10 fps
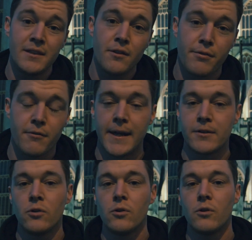in the
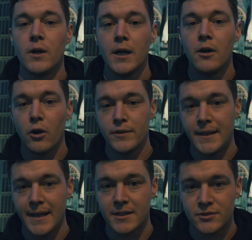thread or on
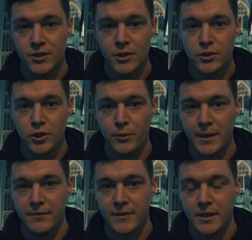the next
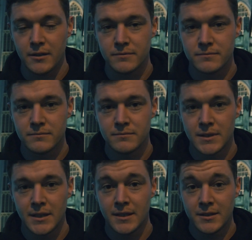Q&A video.
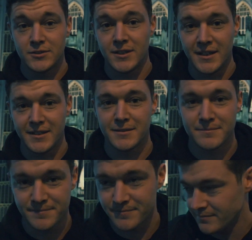See you
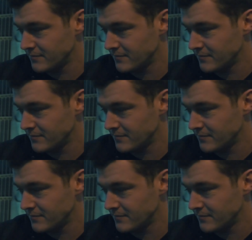later.